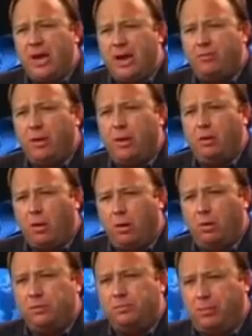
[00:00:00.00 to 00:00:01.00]
every
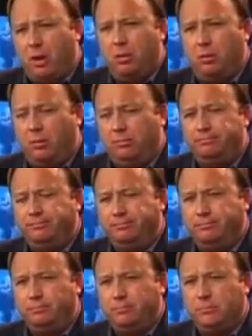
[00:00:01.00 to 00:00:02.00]
girl's program,
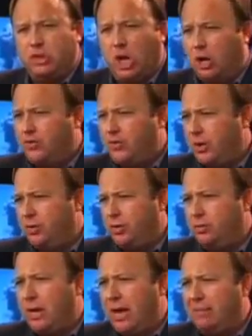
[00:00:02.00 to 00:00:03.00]
cartoon,
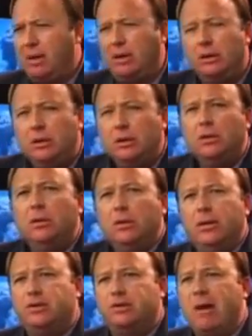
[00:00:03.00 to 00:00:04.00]
you name
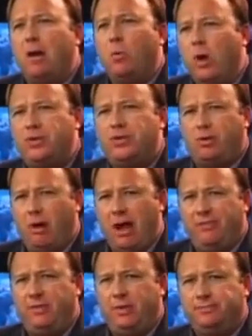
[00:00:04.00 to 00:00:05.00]
it, is about
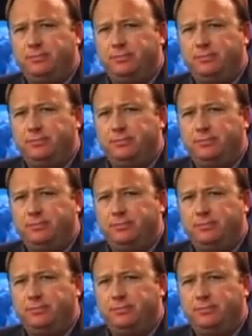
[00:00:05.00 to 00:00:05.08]
witchcraft.